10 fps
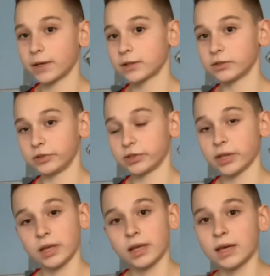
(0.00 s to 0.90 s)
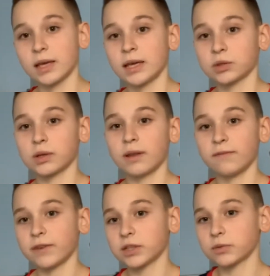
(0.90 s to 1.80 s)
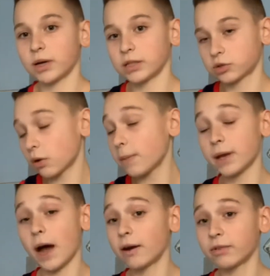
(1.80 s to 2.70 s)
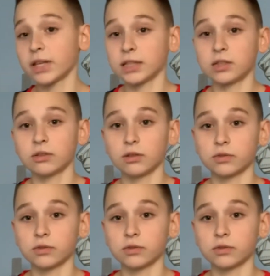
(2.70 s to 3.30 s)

because it's one of them things where swimming, I really do love